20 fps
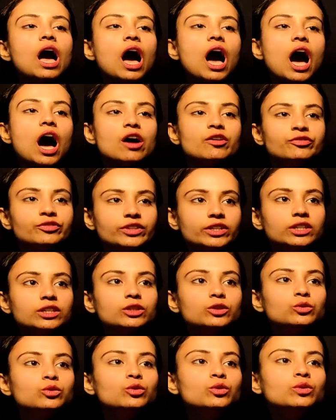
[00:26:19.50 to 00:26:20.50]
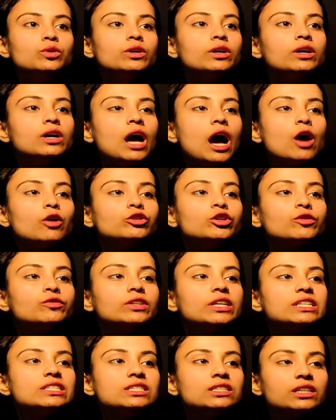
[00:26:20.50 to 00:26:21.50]
After 2, out of
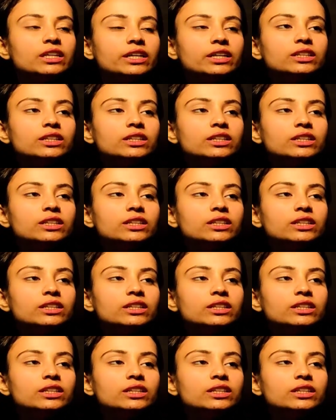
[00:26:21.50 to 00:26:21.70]
these 3,